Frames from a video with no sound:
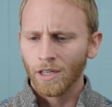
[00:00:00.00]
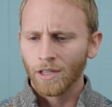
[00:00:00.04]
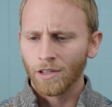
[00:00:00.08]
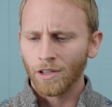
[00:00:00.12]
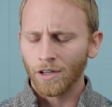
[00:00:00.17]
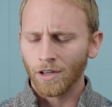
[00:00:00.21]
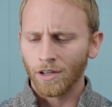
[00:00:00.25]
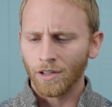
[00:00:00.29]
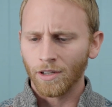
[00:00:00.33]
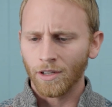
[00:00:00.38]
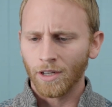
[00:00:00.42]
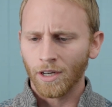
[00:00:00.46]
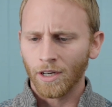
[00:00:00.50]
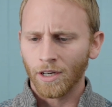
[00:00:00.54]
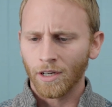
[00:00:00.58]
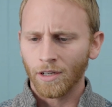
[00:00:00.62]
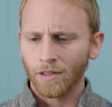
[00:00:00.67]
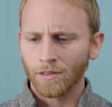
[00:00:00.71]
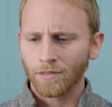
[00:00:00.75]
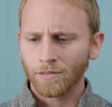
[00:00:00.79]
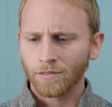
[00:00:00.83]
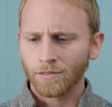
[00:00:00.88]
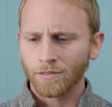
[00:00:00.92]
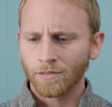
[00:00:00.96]
30,
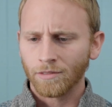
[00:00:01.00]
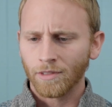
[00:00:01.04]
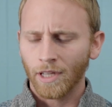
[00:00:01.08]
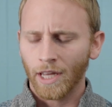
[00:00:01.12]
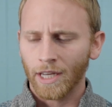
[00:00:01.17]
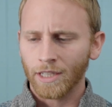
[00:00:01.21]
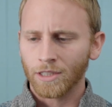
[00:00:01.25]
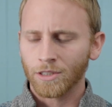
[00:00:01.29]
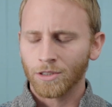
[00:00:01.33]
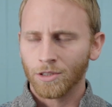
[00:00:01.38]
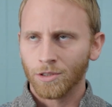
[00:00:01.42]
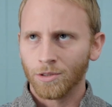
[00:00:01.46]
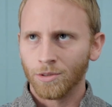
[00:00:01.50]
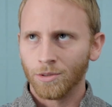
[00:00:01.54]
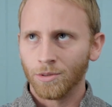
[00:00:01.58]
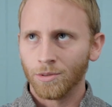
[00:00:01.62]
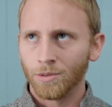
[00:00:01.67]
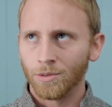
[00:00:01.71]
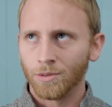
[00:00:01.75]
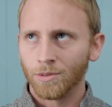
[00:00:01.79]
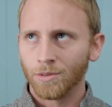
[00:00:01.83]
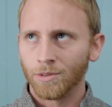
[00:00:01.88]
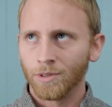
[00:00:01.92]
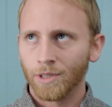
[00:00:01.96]
Acts
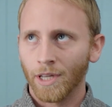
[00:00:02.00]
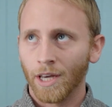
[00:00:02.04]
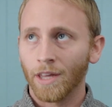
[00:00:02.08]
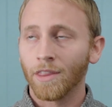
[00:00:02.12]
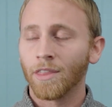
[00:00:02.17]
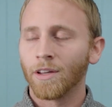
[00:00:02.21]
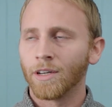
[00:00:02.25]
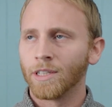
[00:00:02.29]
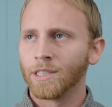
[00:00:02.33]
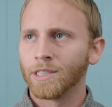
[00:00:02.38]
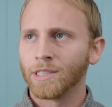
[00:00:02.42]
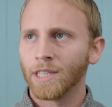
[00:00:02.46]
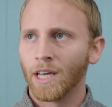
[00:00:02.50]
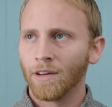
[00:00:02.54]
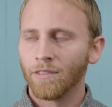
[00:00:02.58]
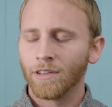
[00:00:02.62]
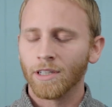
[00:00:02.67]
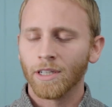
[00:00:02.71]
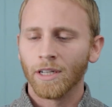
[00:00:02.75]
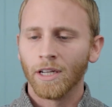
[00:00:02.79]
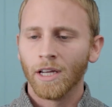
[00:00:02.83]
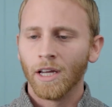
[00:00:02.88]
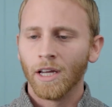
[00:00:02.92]
2, yeah, 37.